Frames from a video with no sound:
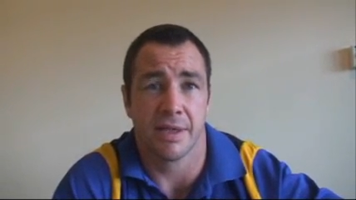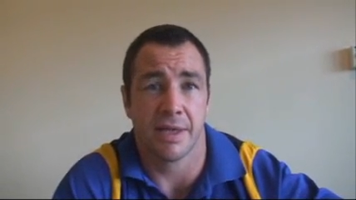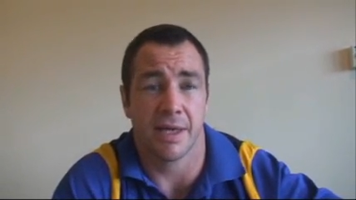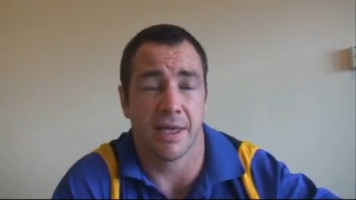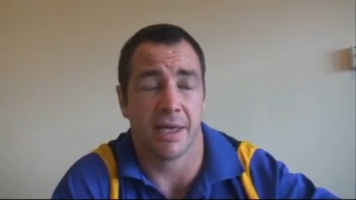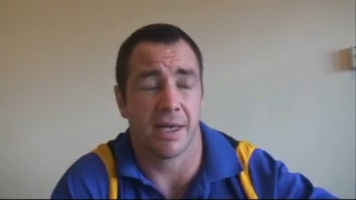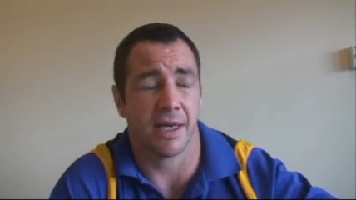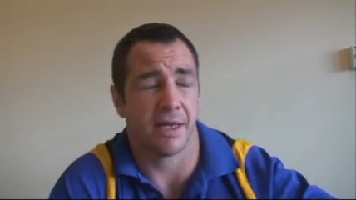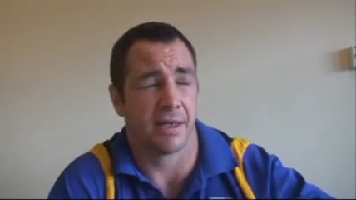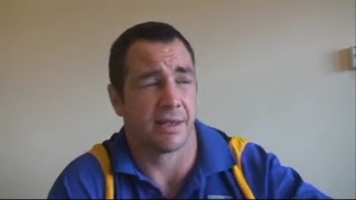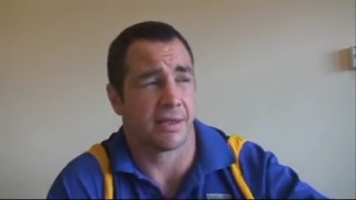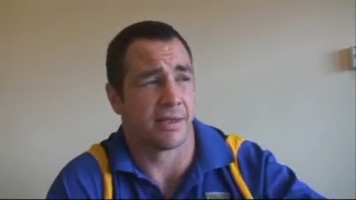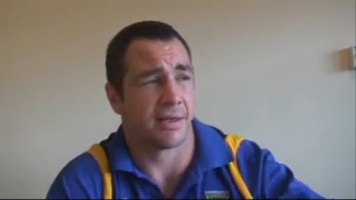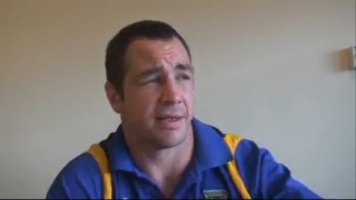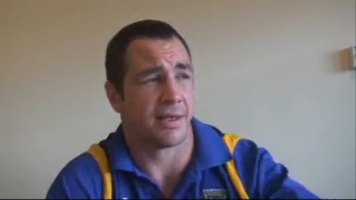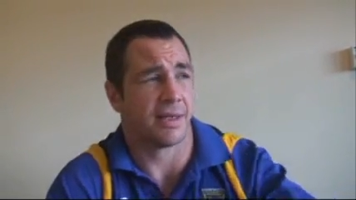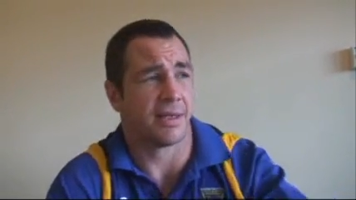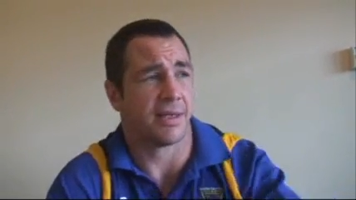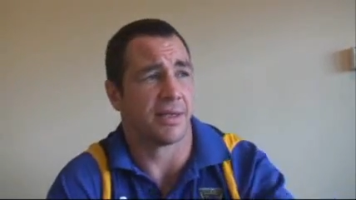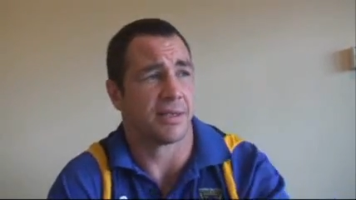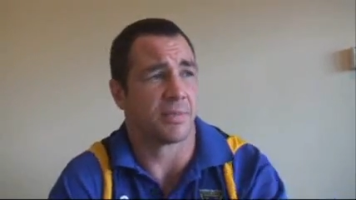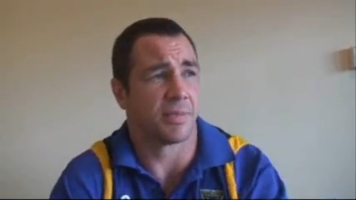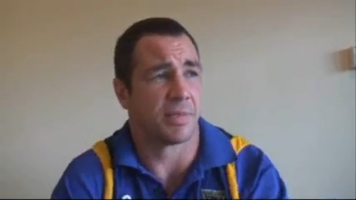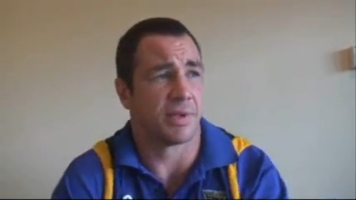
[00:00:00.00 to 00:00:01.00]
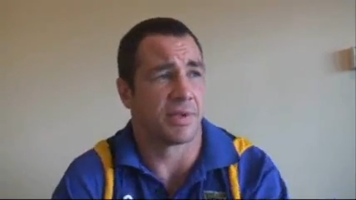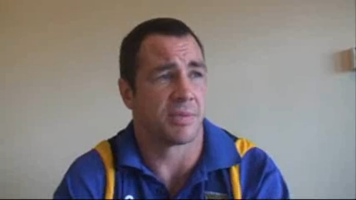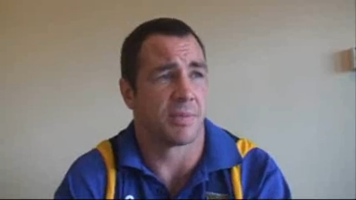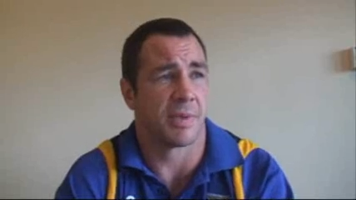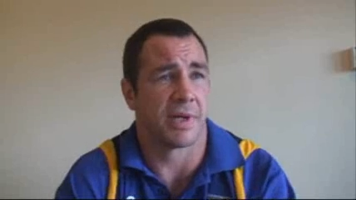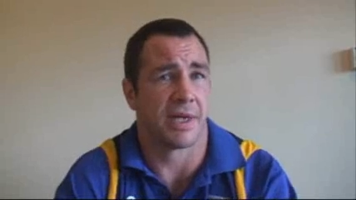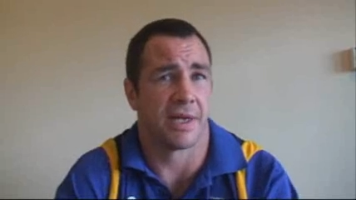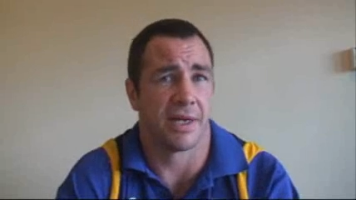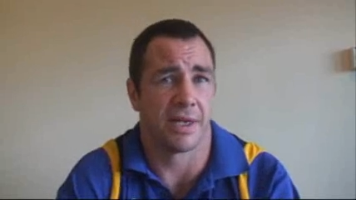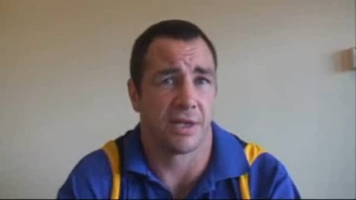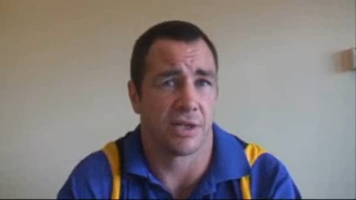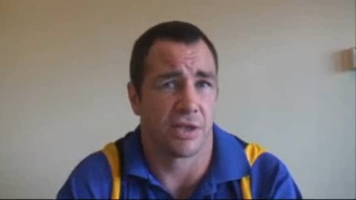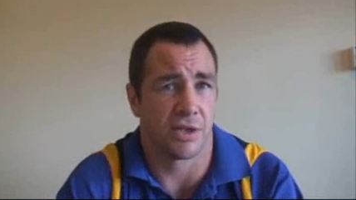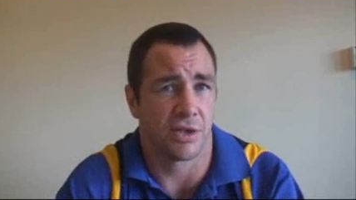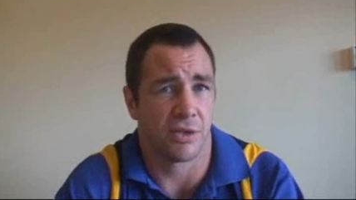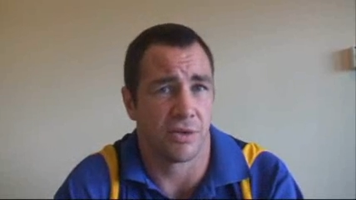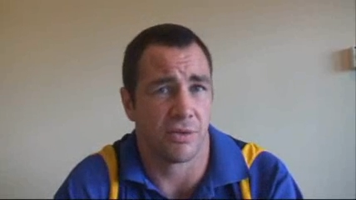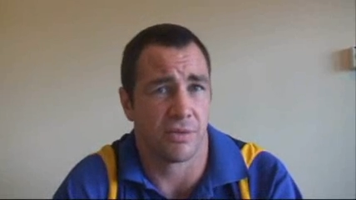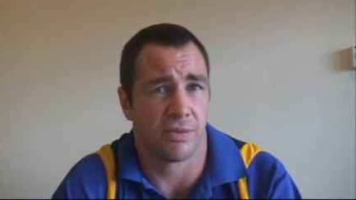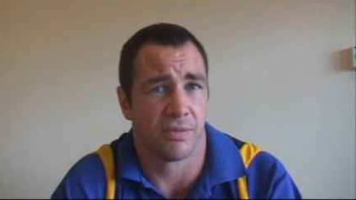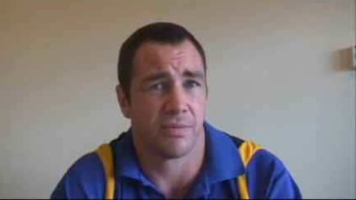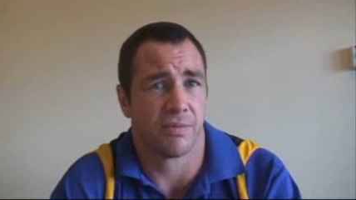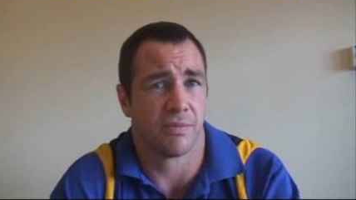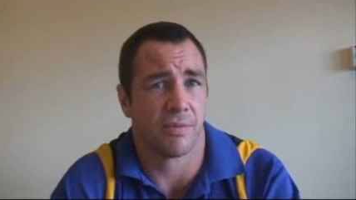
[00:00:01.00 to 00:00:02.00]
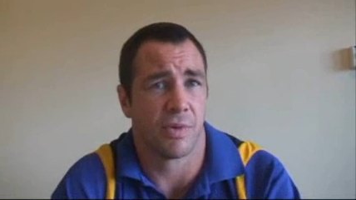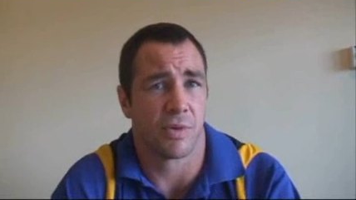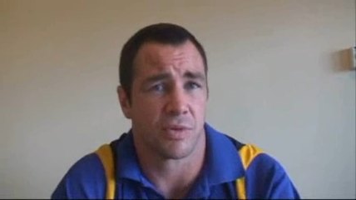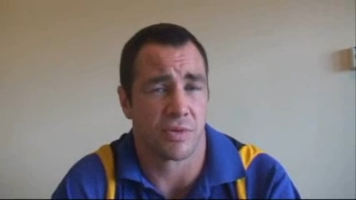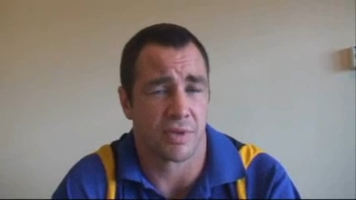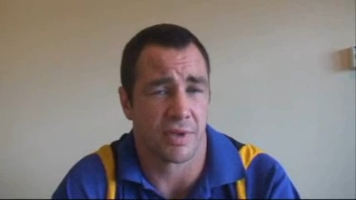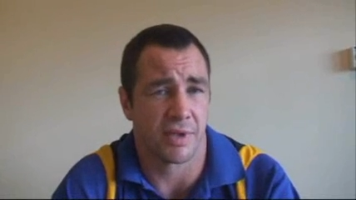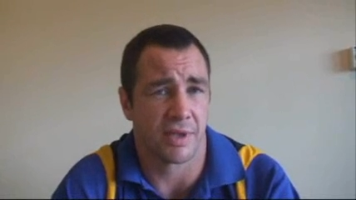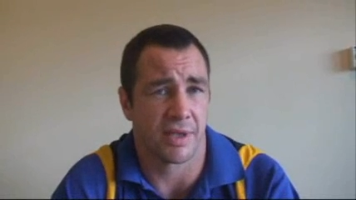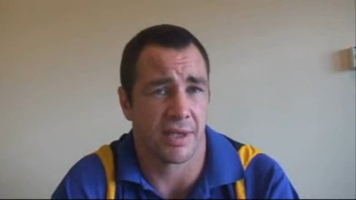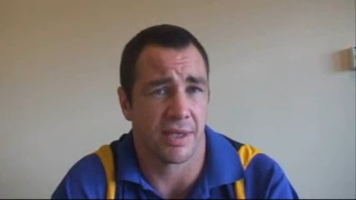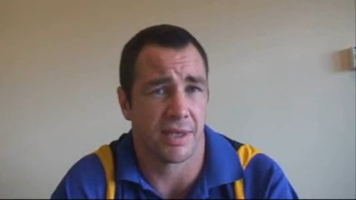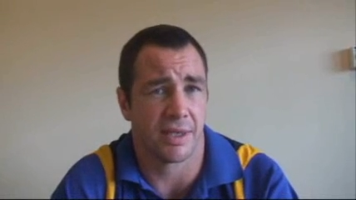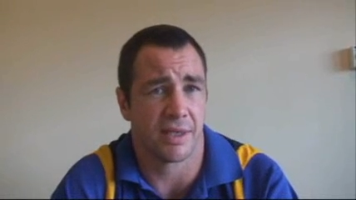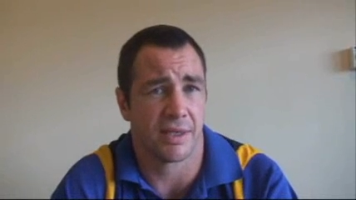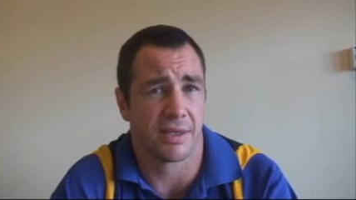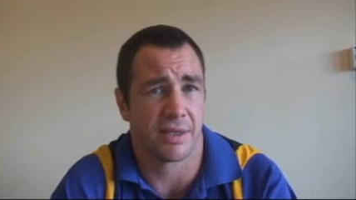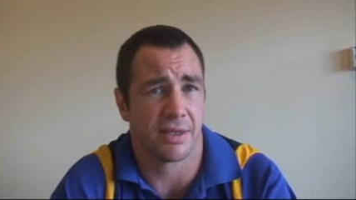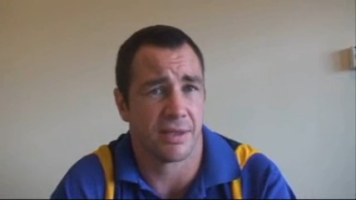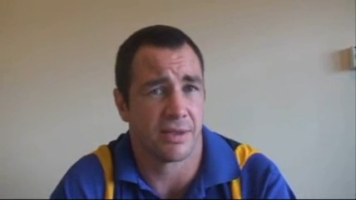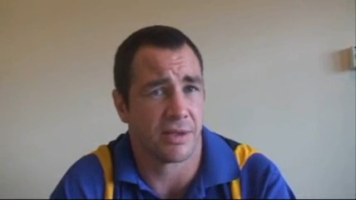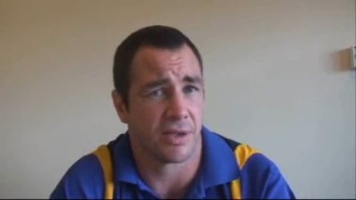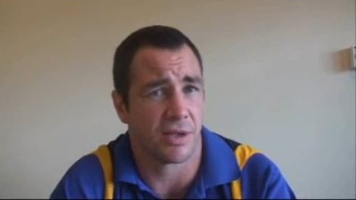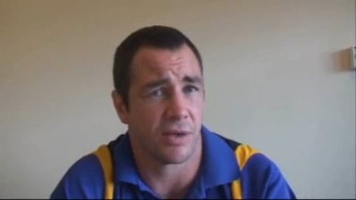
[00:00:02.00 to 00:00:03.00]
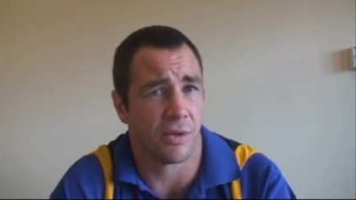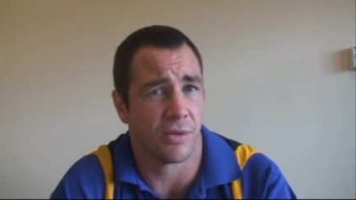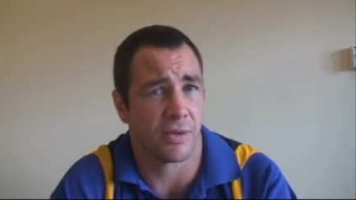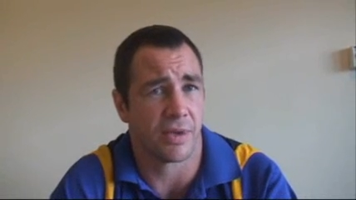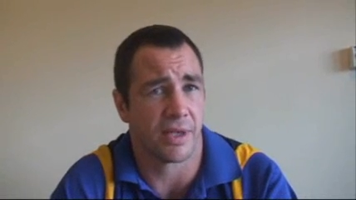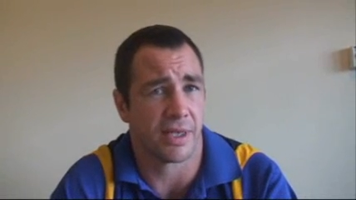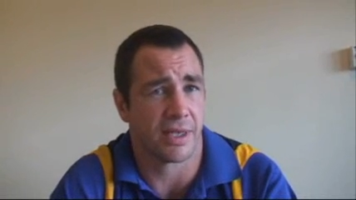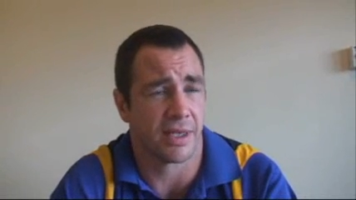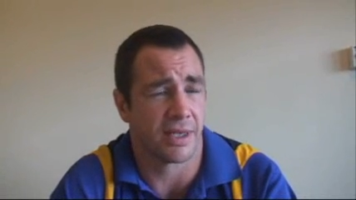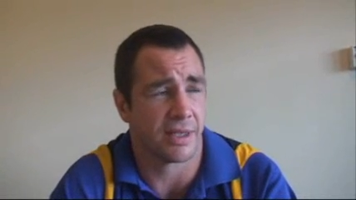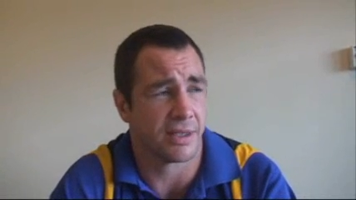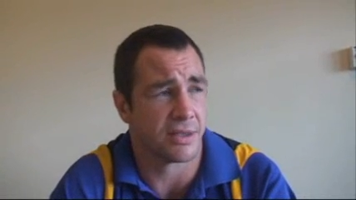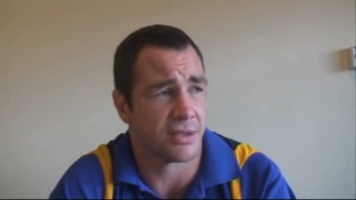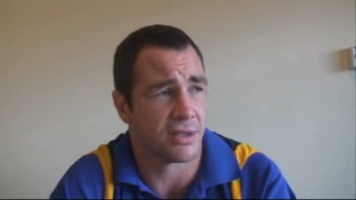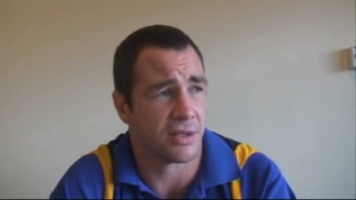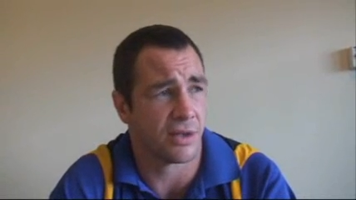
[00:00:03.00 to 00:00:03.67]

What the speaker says: Yeah, I think it's been an issue most of the year, that the goal kicking.